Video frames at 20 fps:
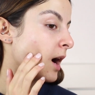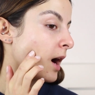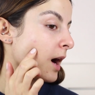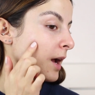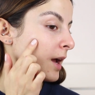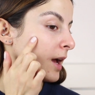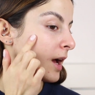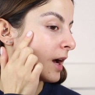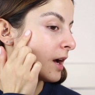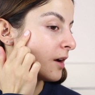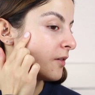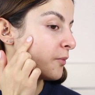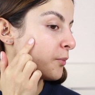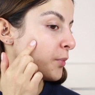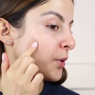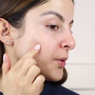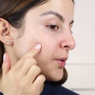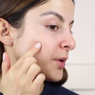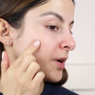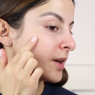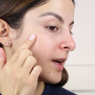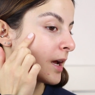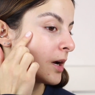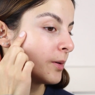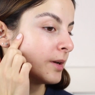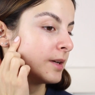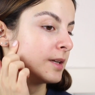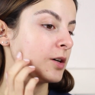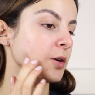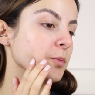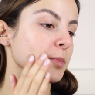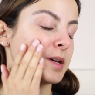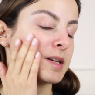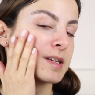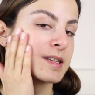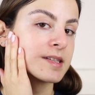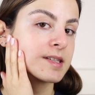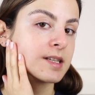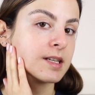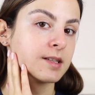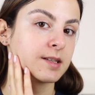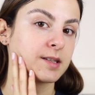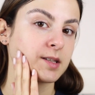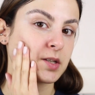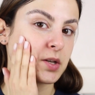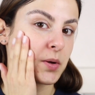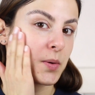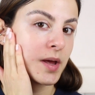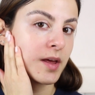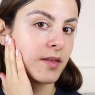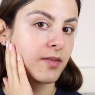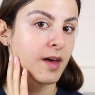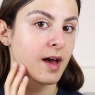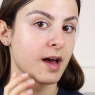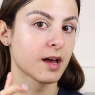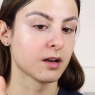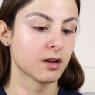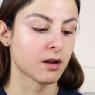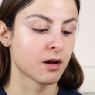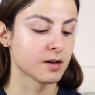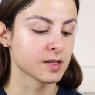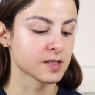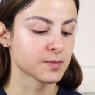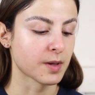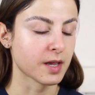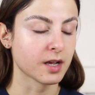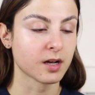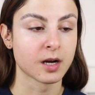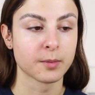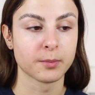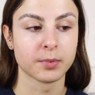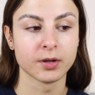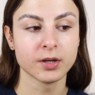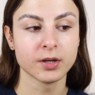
I have broken out a little bit since doing that last makeup